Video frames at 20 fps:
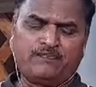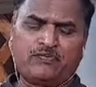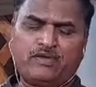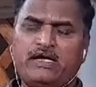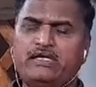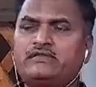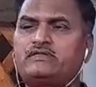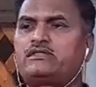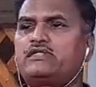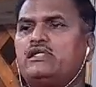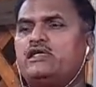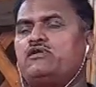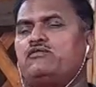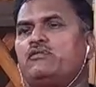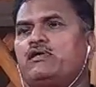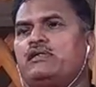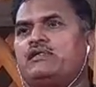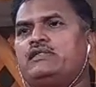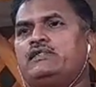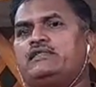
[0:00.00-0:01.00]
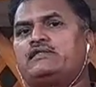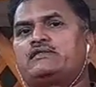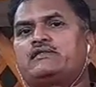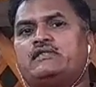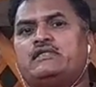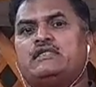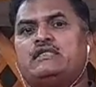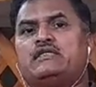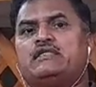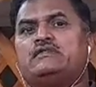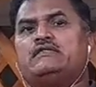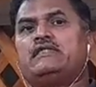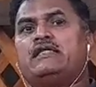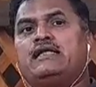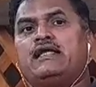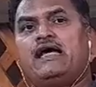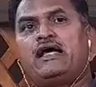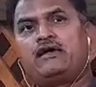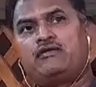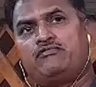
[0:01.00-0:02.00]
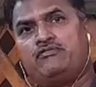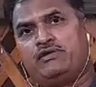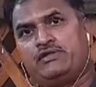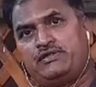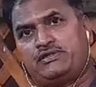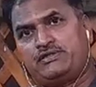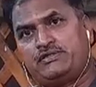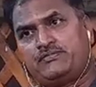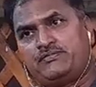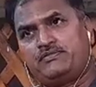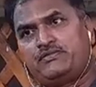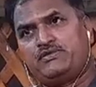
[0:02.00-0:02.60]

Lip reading: And third one is the language.